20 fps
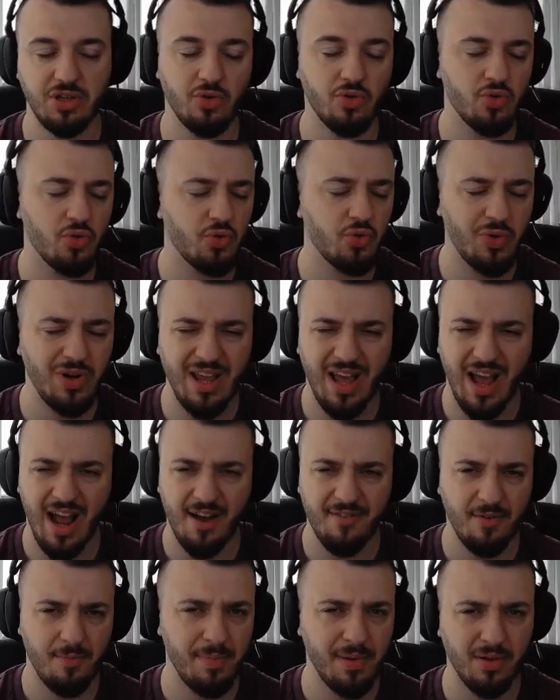You don't really
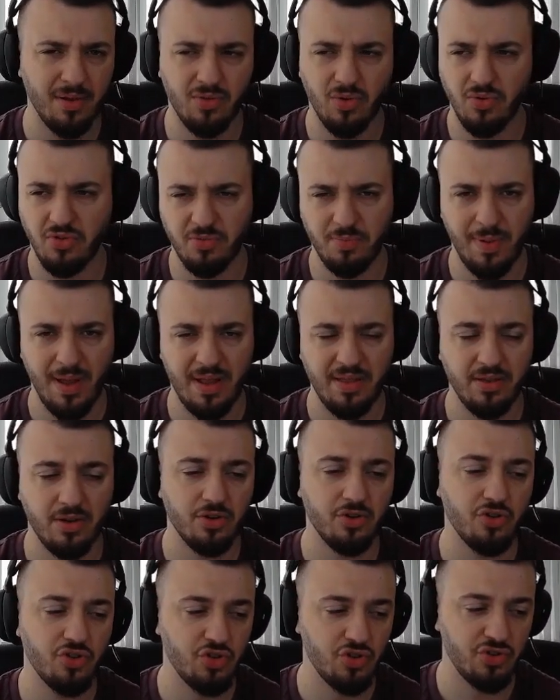have a build or a spender,
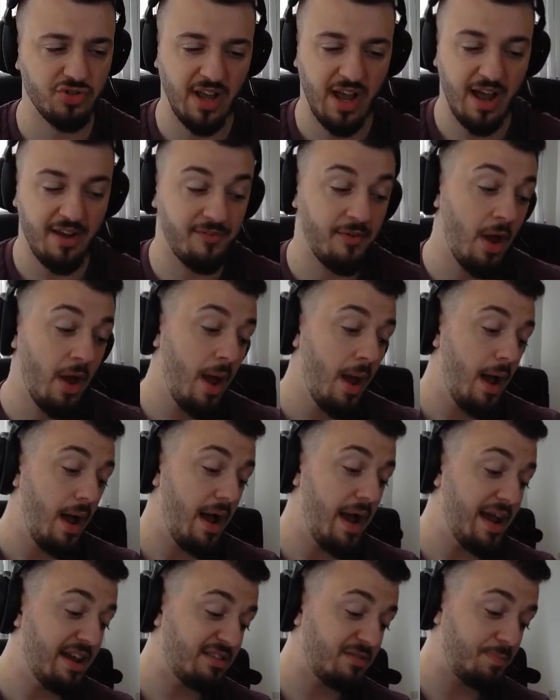you just have
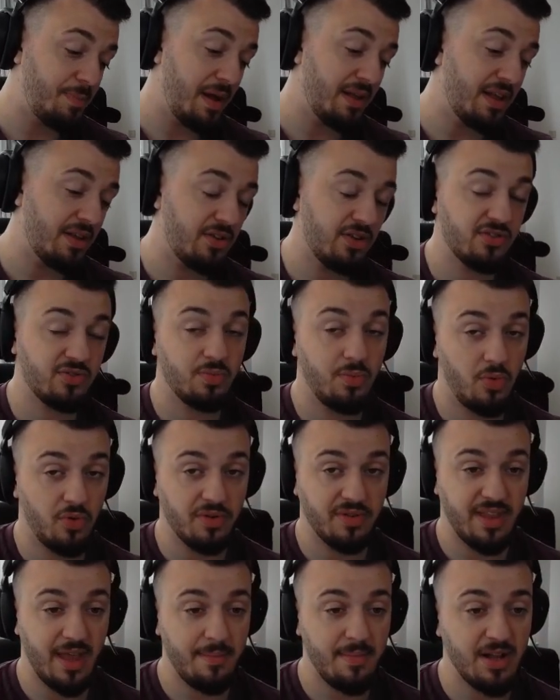a spell that does more
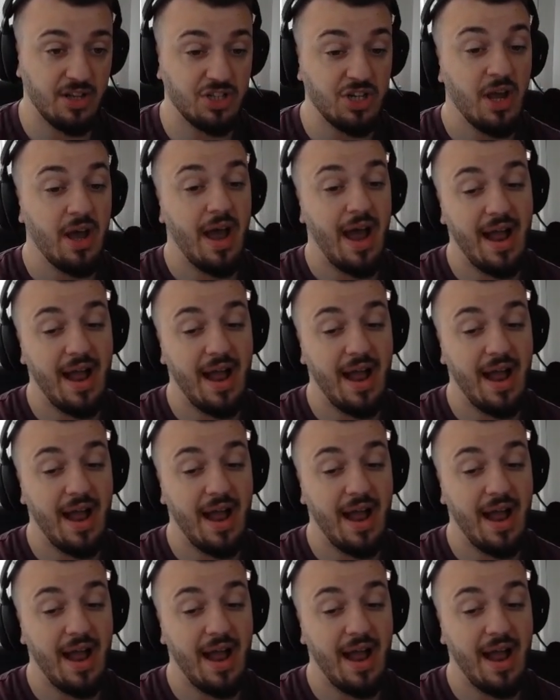damage,